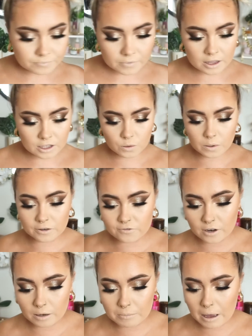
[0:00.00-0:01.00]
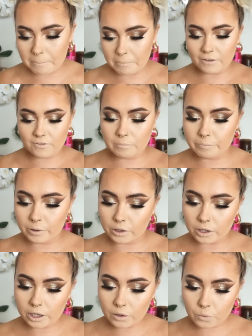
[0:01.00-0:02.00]
this one from Maven
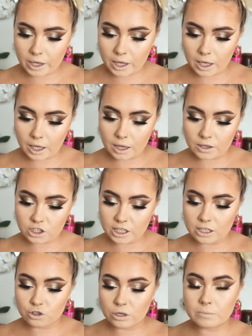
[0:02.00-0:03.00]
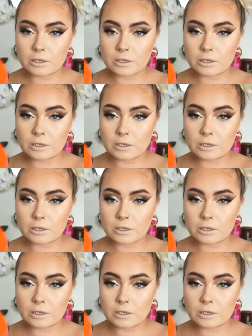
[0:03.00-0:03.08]
Beauty in the shade Draped